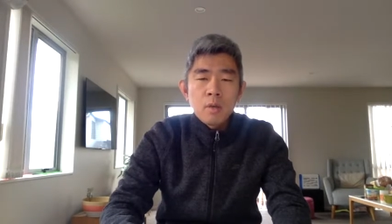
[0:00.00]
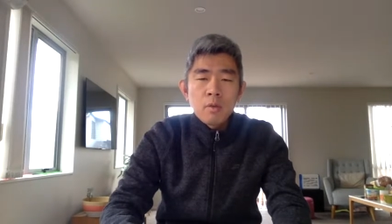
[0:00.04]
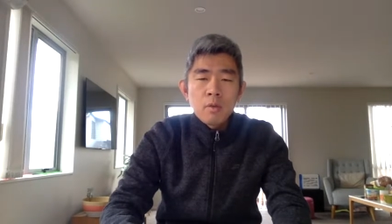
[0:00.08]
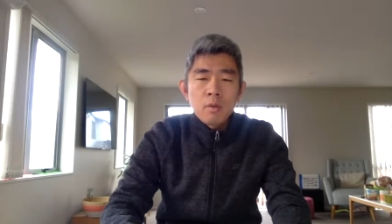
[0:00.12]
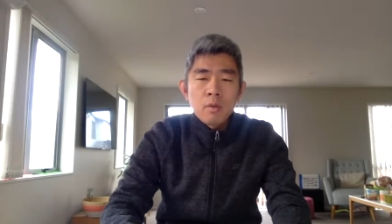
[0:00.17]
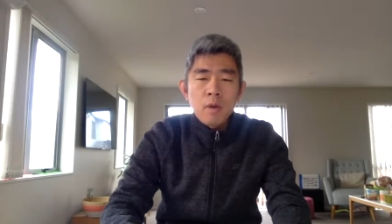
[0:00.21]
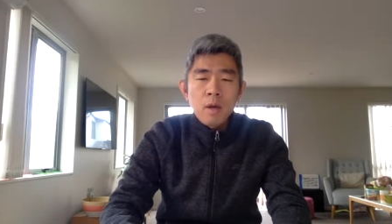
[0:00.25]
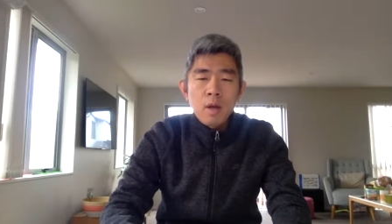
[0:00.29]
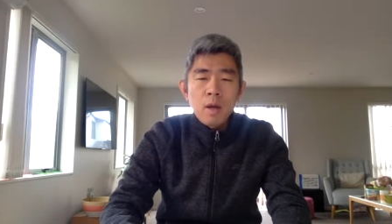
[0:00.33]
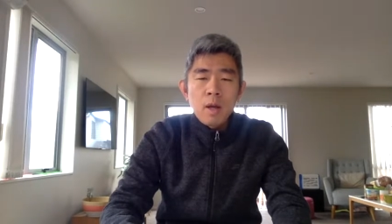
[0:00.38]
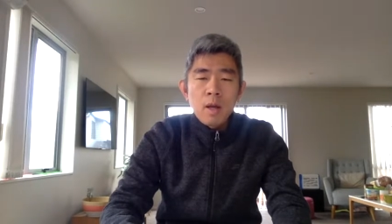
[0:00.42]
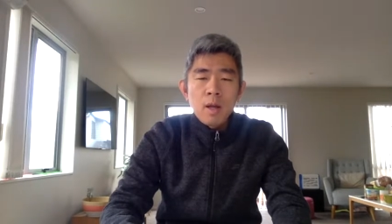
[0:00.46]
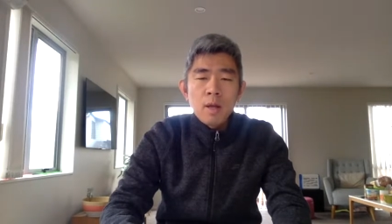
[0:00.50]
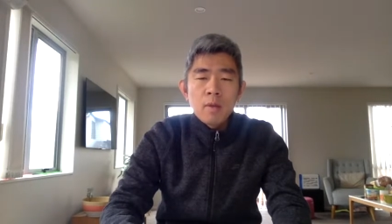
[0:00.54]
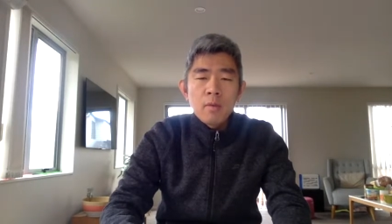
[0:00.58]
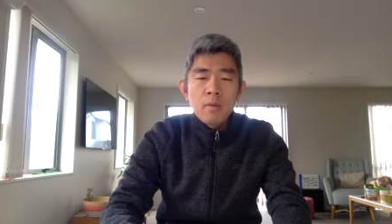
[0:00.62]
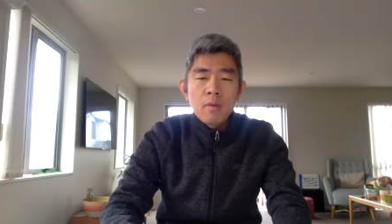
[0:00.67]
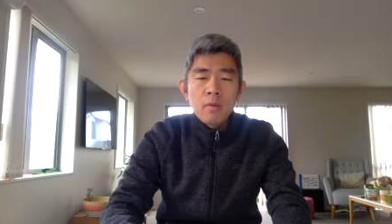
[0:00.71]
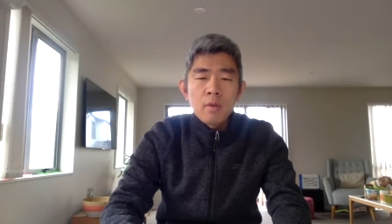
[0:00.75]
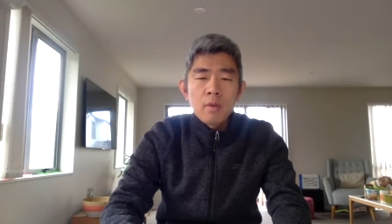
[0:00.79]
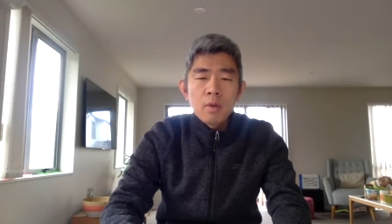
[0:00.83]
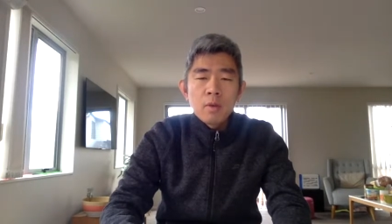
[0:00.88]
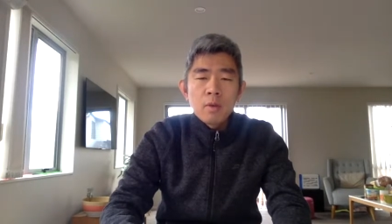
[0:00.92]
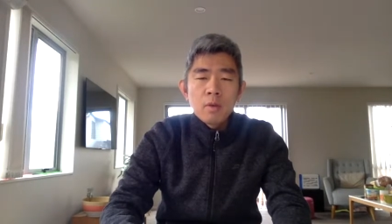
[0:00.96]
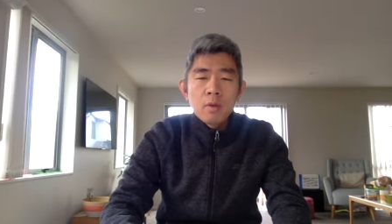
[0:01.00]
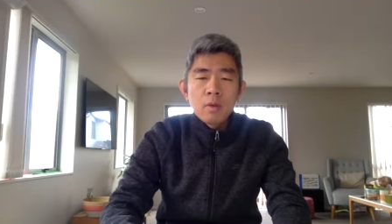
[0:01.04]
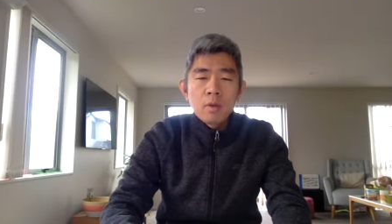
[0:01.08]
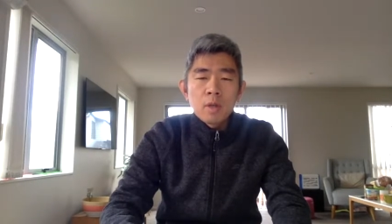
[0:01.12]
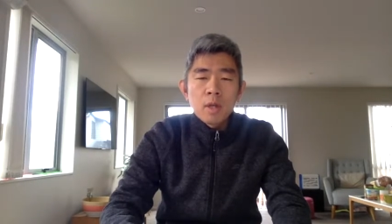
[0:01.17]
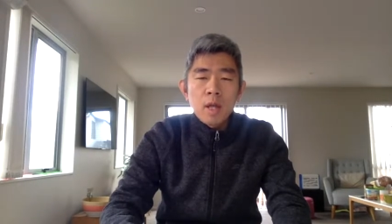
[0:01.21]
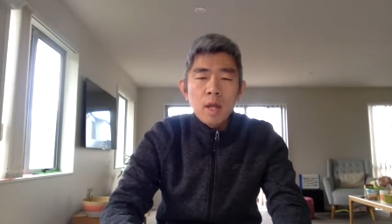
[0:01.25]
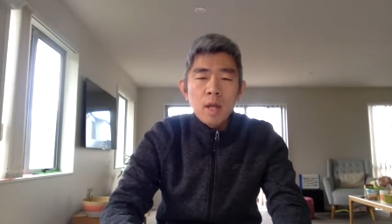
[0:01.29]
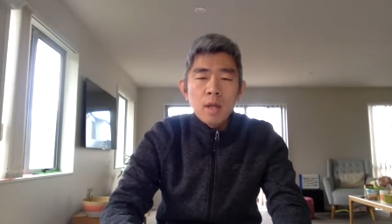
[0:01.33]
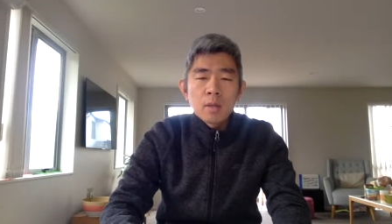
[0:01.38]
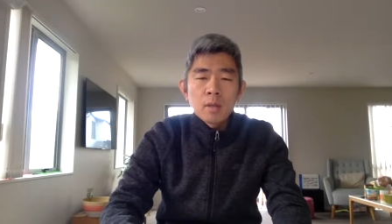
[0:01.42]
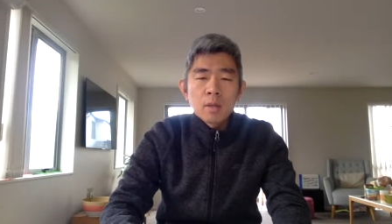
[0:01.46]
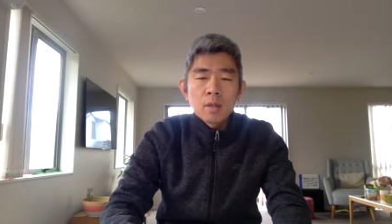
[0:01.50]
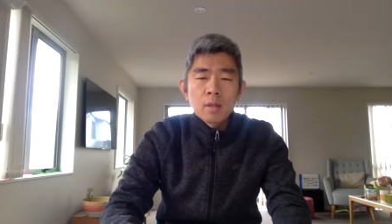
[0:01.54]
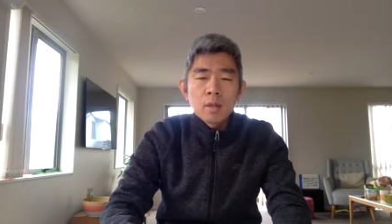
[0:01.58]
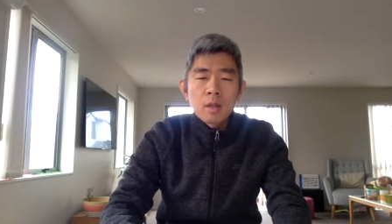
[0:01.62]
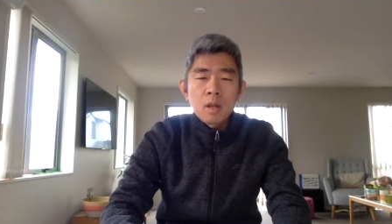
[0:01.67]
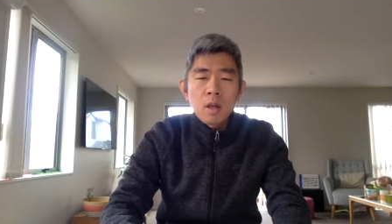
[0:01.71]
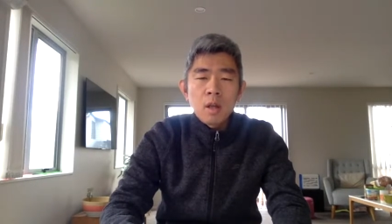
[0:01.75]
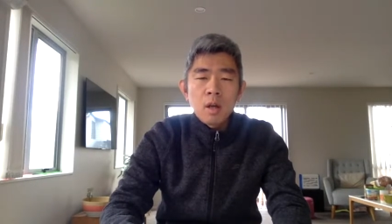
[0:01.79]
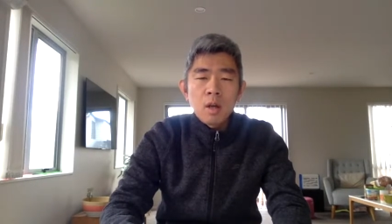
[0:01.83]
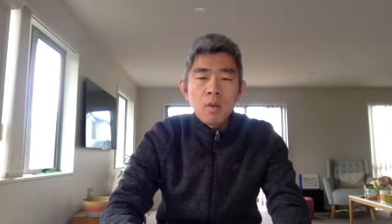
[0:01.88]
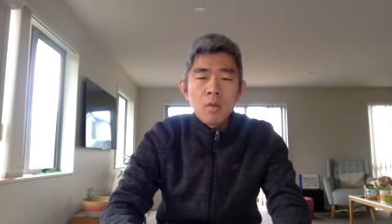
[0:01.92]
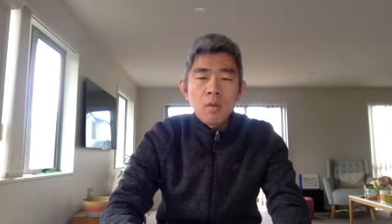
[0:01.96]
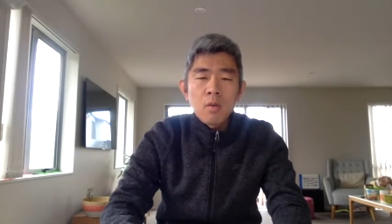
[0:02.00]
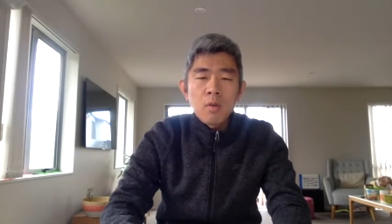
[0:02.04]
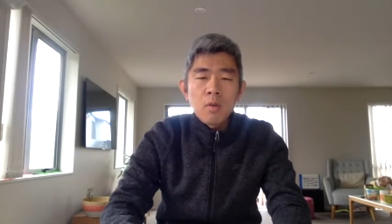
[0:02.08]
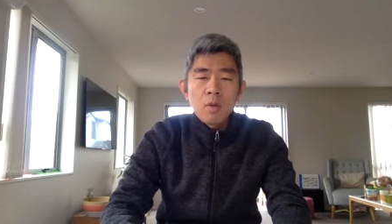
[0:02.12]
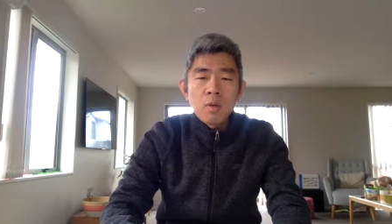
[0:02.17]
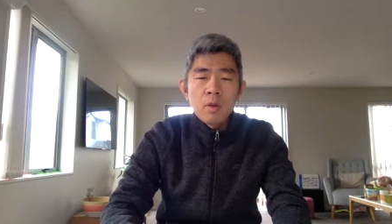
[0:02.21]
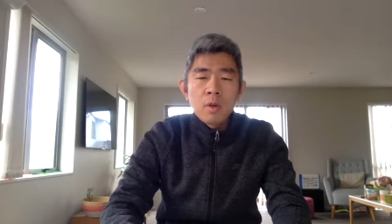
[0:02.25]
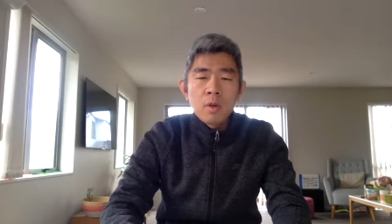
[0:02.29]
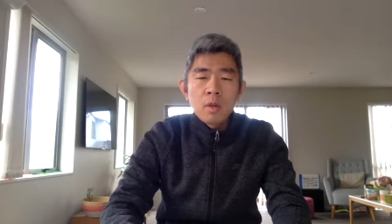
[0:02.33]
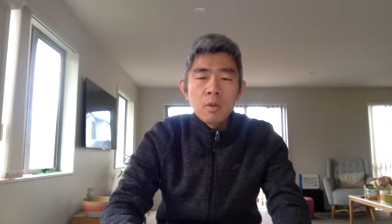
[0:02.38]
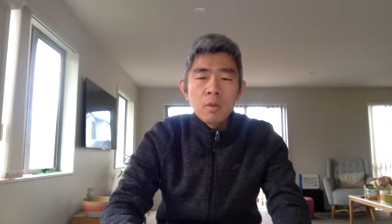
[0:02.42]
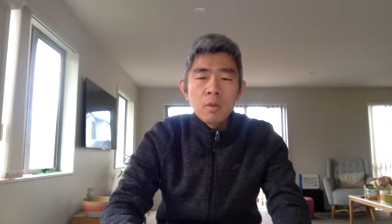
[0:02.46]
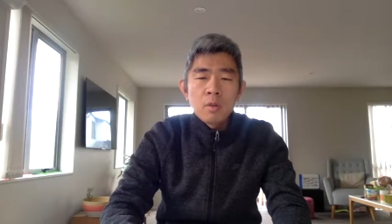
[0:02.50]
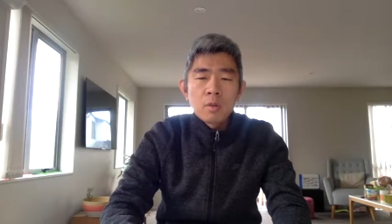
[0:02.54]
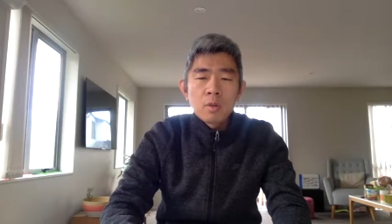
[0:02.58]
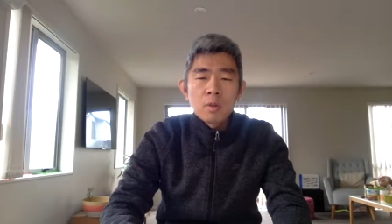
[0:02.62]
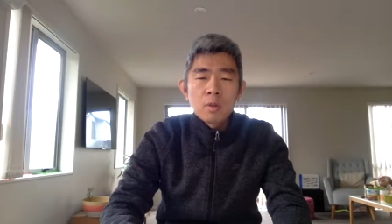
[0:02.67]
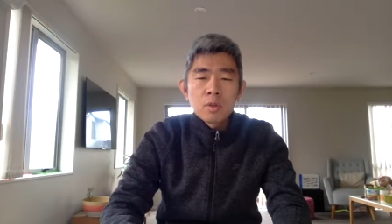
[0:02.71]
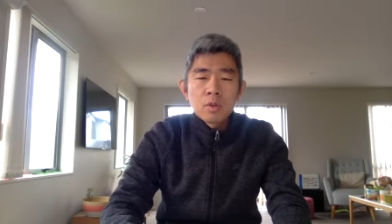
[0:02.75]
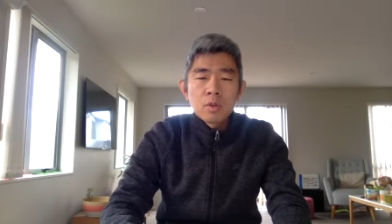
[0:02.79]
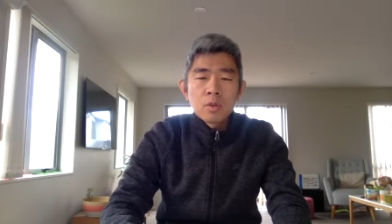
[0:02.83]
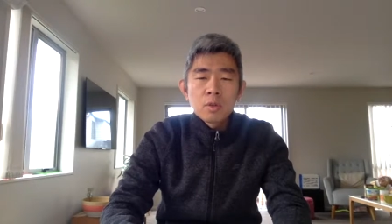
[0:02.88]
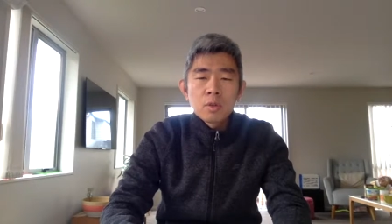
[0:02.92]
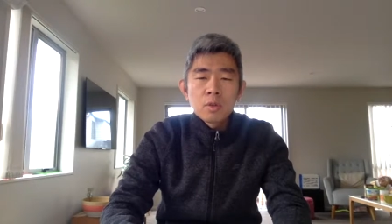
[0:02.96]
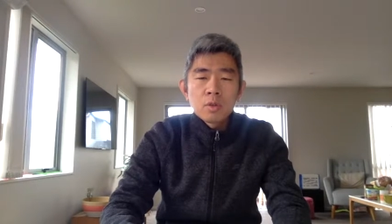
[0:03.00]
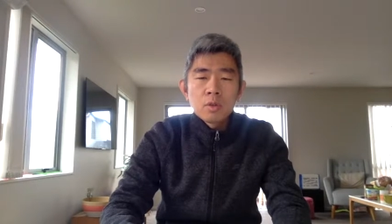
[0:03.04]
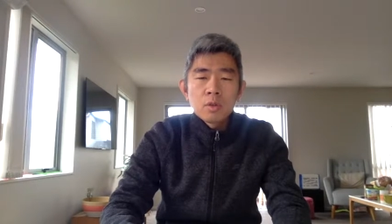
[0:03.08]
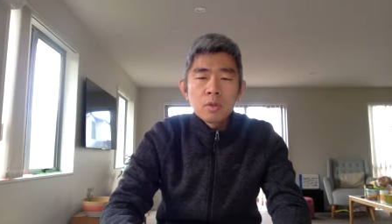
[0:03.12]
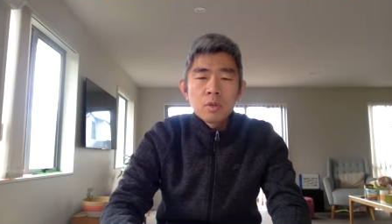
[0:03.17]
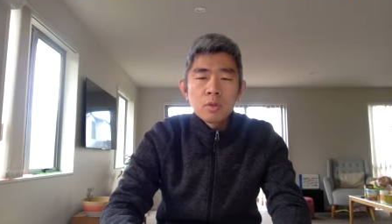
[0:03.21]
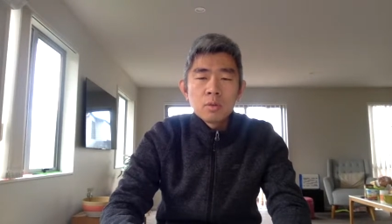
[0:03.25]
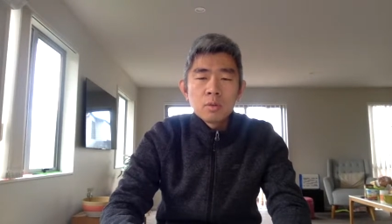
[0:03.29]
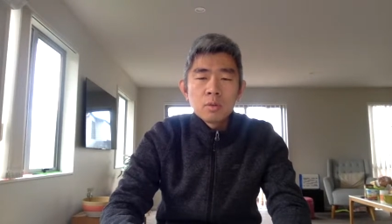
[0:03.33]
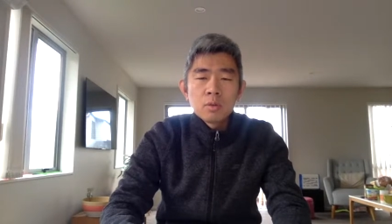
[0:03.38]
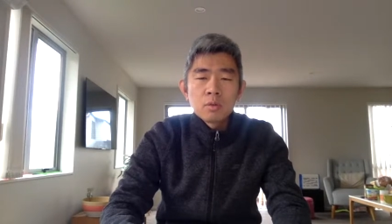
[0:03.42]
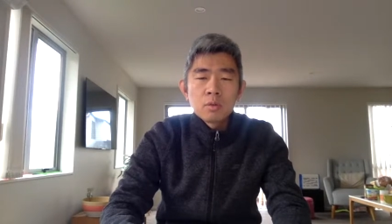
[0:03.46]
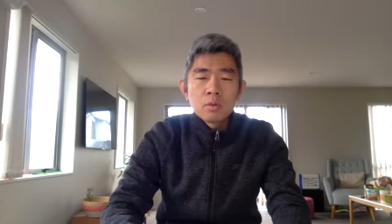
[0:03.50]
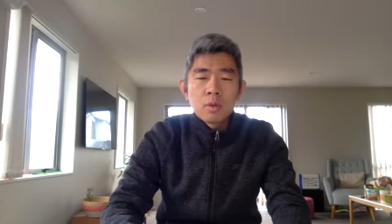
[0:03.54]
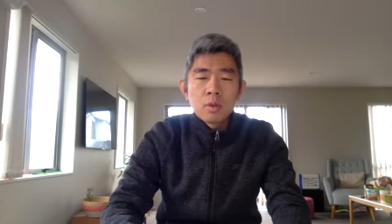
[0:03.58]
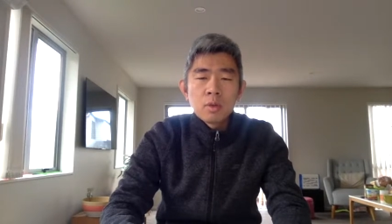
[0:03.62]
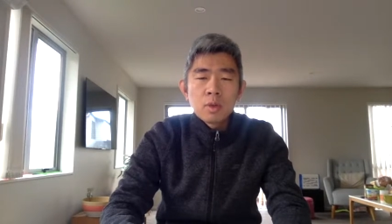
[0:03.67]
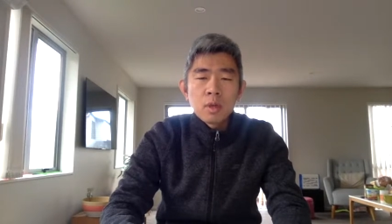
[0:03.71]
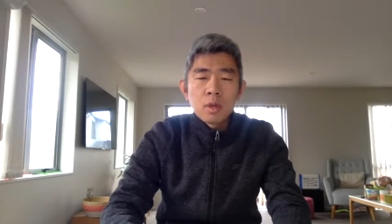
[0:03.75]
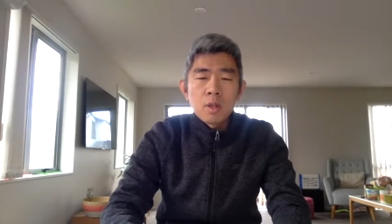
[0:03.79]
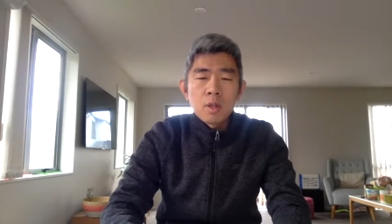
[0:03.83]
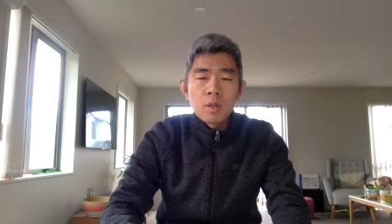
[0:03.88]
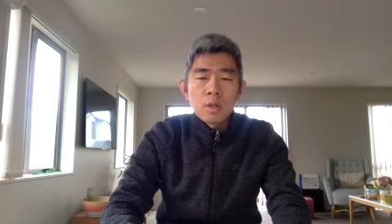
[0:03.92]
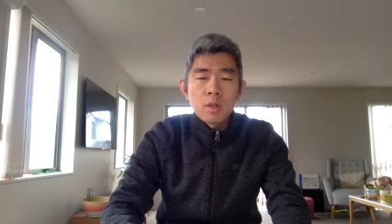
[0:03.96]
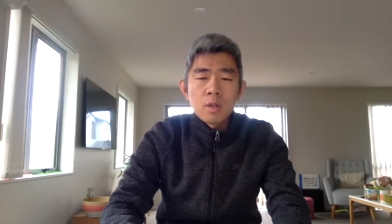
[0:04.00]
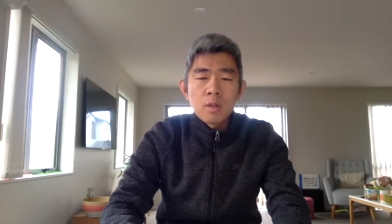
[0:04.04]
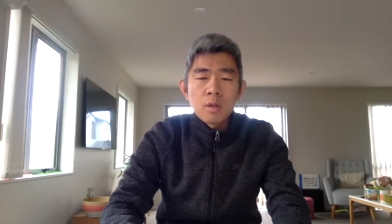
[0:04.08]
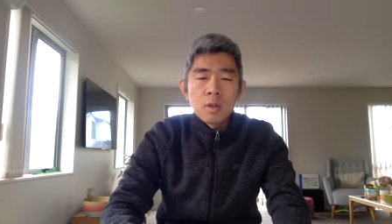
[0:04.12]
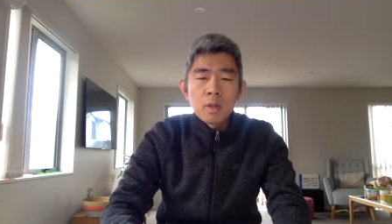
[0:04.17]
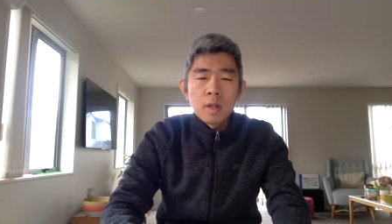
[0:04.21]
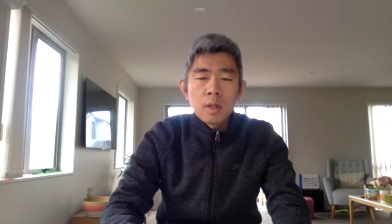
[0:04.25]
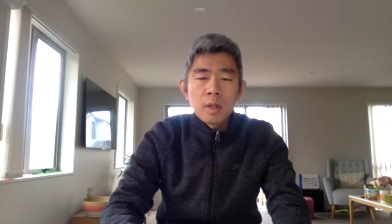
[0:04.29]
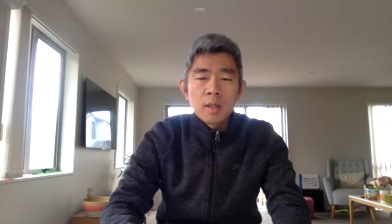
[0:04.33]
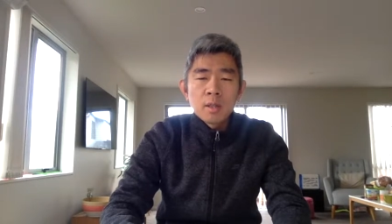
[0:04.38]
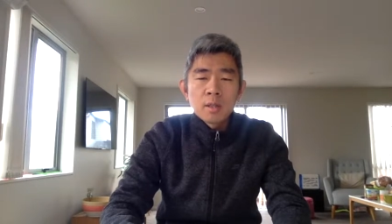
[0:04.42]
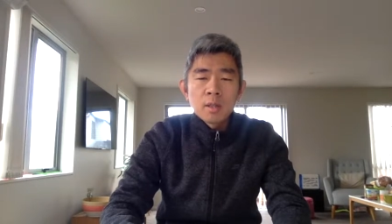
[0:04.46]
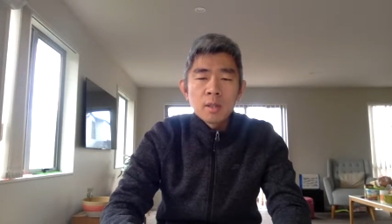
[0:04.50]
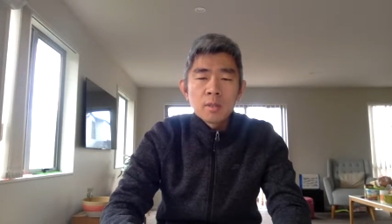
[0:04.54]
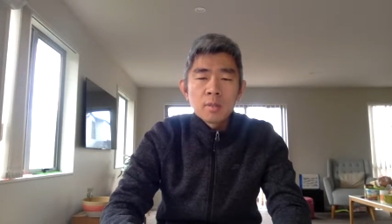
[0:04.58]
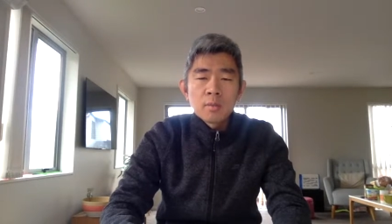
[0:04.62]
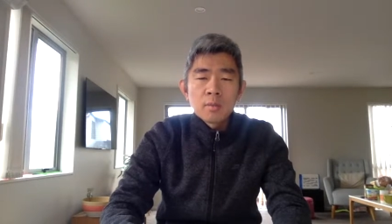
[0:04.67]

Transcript: Finally, we'll look at how we should do for controlling it.